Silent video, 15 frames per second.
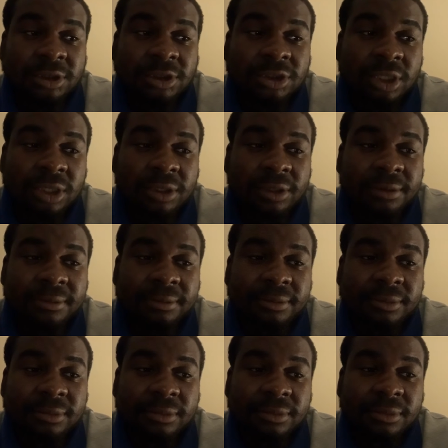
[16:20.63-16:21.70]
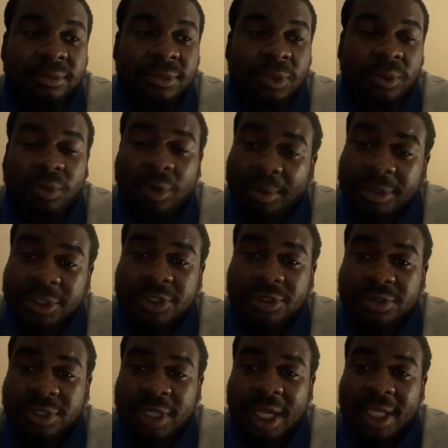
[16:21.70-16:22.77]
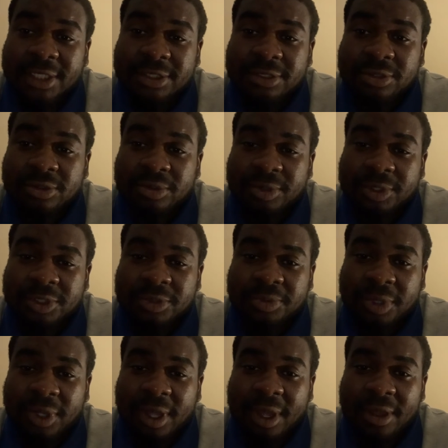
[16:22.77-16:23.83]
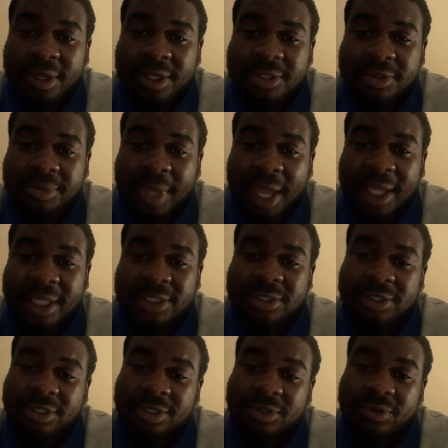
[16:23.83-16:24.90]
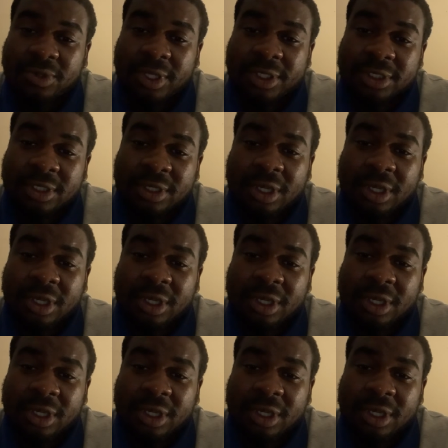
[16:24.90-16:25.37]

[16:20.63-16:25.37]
So, what would you guys do? Would you put Ozil back into the squad?